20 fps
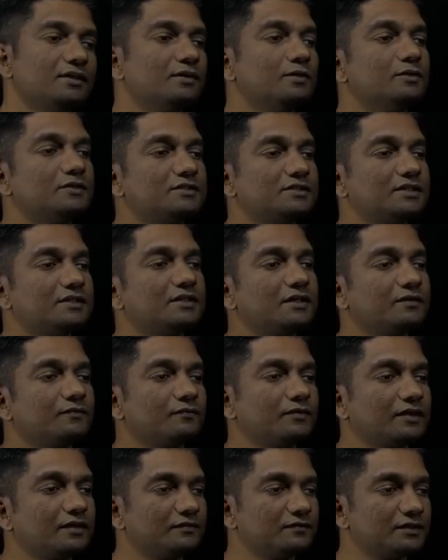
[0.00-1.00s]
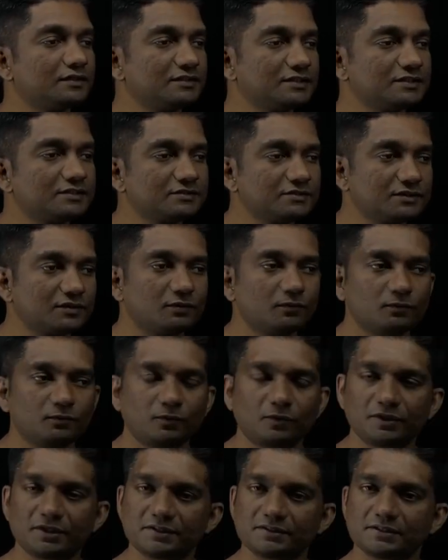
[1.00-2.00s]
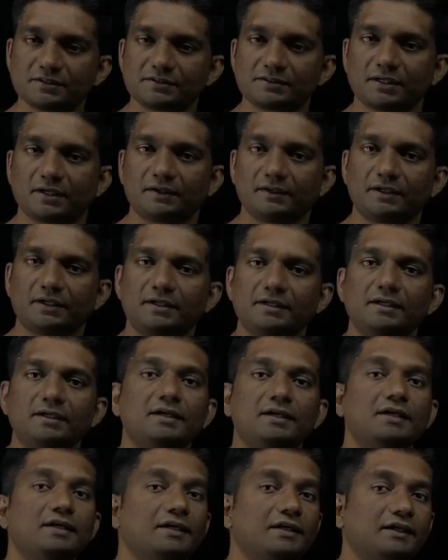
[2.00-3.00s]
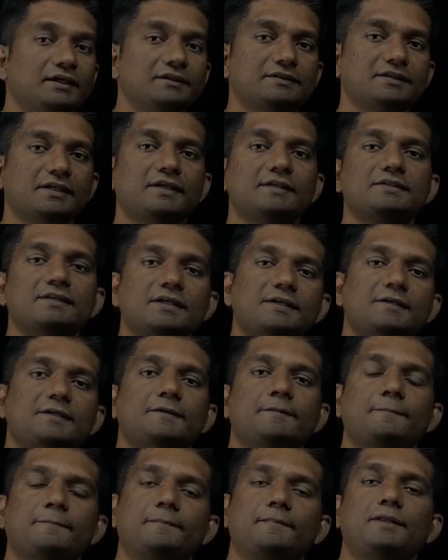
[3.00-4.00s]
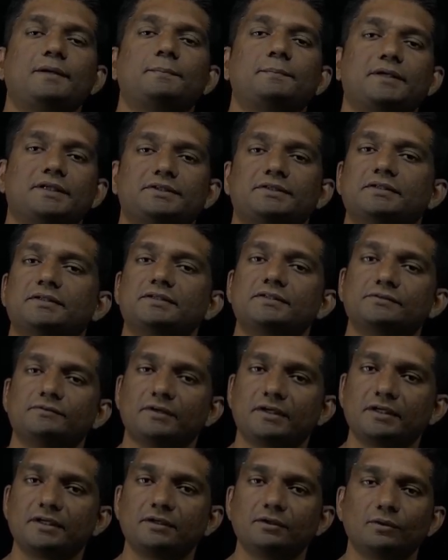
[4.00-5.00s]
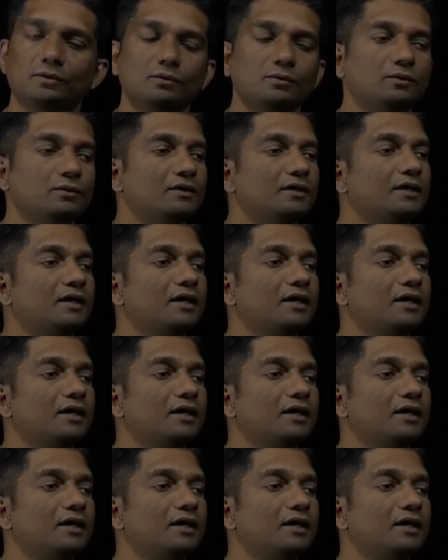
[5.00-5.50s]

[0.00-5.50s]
You'll see that wherever these vortices are there, inside that the pressure is very low,